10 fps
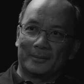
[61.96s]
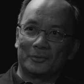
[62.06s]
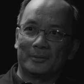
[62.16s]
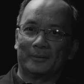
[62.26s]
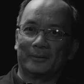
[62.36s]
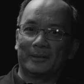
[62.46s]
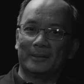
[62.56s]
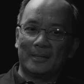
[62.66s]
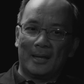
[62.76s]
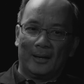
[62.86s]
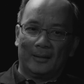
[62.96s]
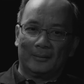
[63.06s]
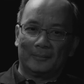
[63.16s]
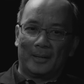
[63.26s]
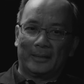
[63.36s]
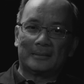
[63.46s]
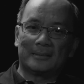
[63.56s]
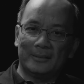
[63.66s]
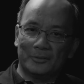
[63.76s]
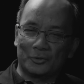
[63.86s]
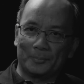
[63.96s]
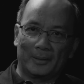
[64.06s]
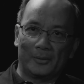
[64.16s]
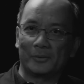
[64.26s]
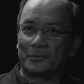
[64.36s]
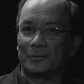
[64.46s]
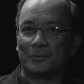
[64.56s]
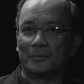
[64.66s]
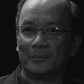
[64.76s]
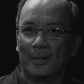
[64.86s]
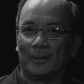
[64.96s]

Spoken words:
Engineering. I teach, but I also do